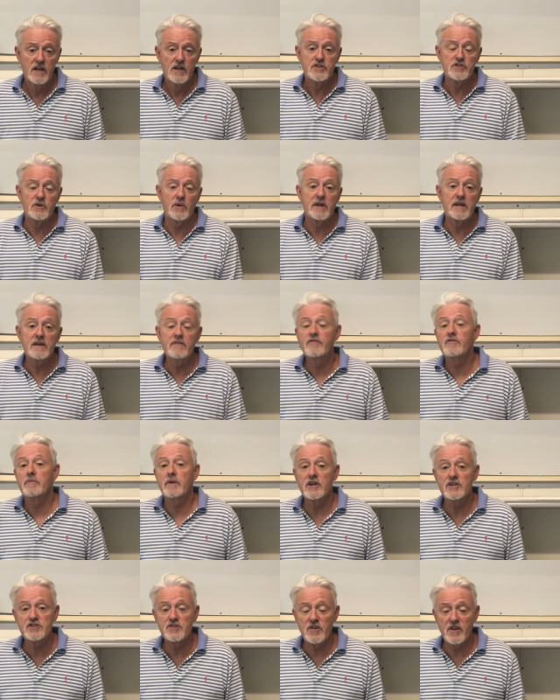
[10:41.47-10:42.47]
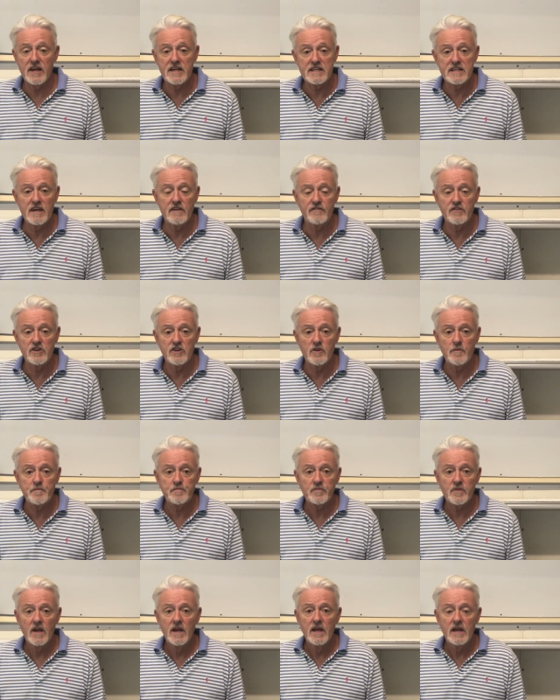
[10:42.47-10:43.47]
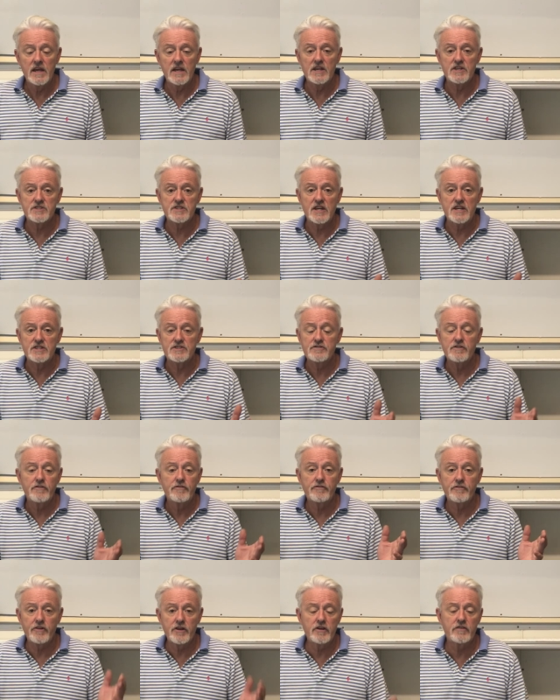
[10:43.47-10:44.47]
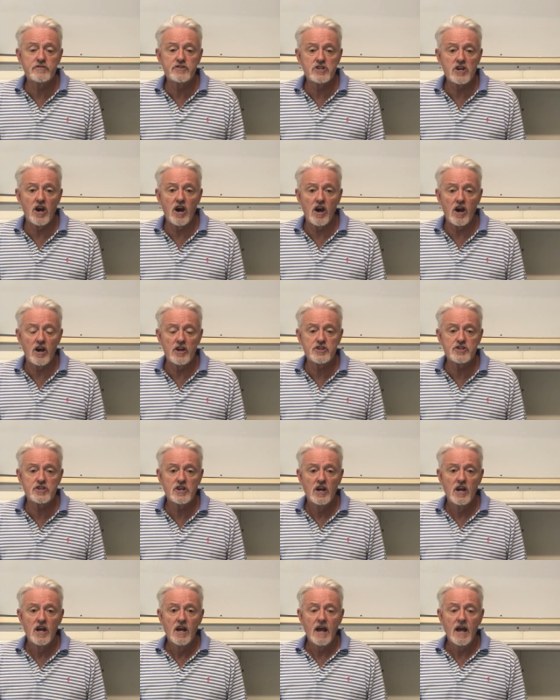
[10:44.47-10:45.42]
So any information that I give you is, is free of charge,